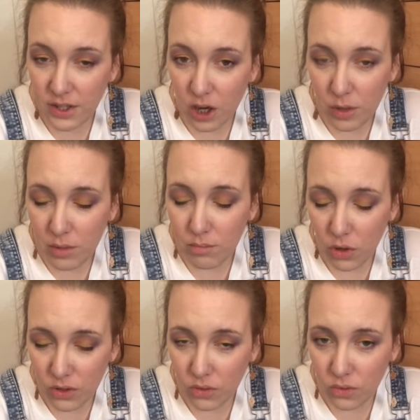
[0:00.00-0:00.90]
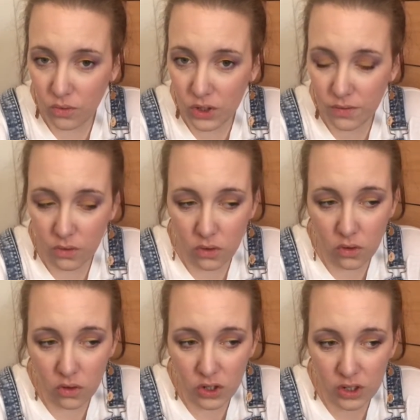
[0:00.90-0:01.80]
so many models
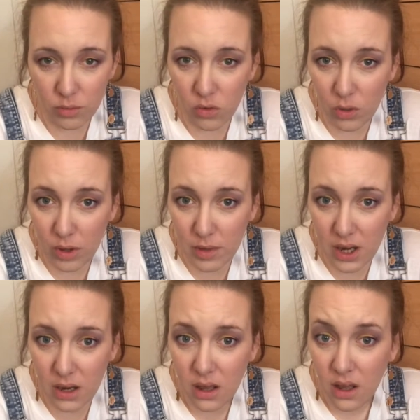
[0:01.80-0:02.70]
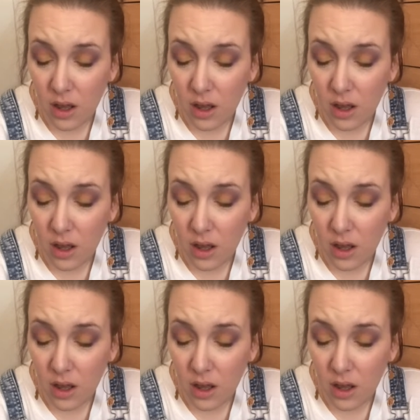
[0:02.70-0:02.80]
for smaller women,